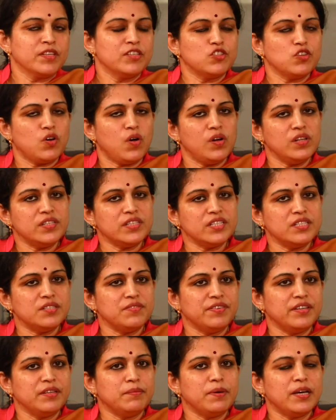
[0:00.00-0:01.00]
So all such
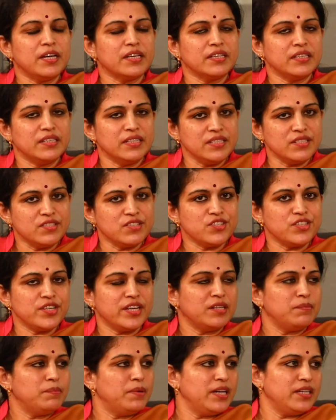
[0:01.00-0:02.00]
feedback is
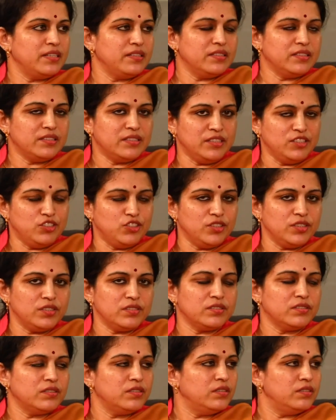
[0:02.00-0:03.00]
shared by the
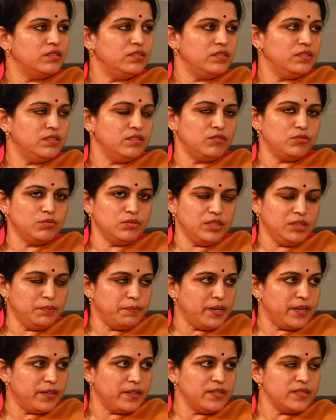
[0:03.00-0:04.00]
teachers to the
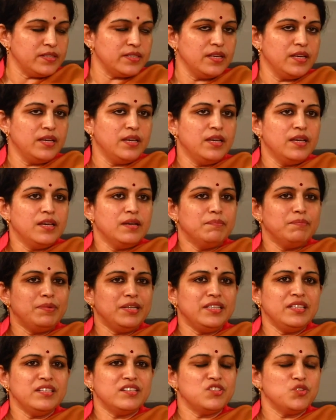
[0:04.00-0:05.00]
parents,
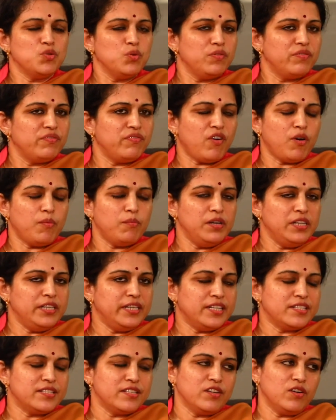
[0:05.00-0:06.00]
but there's no formal
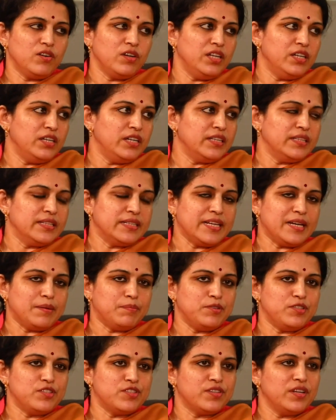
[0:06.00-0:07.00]
testing or learning that
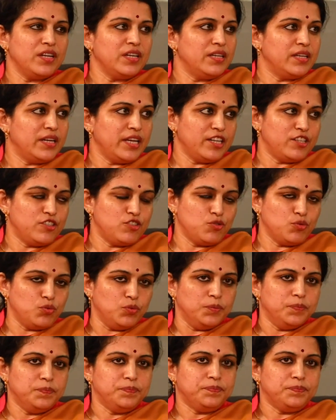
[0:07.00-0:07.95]
happens till grade 2.